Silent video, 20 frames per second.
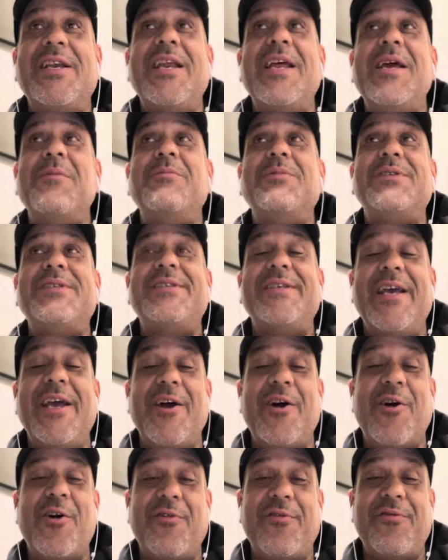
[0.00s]

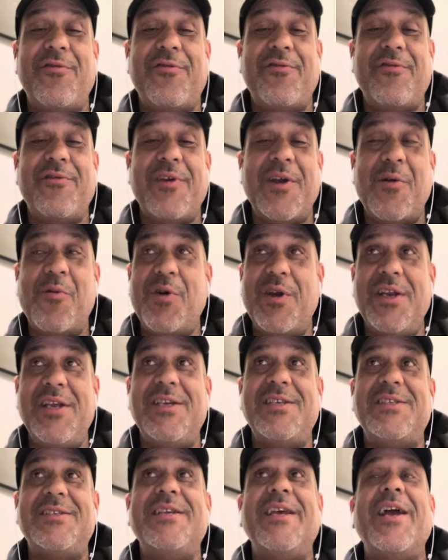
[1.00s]
himself and what
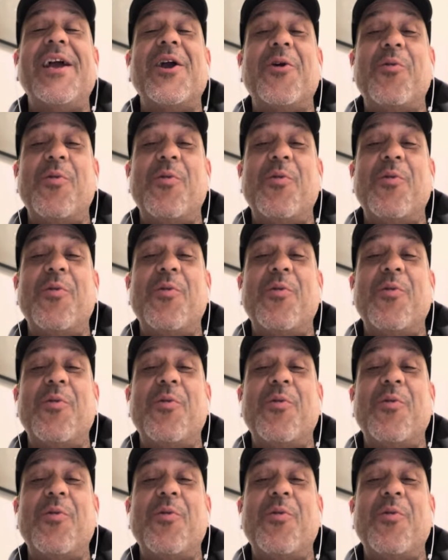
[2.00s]
he's there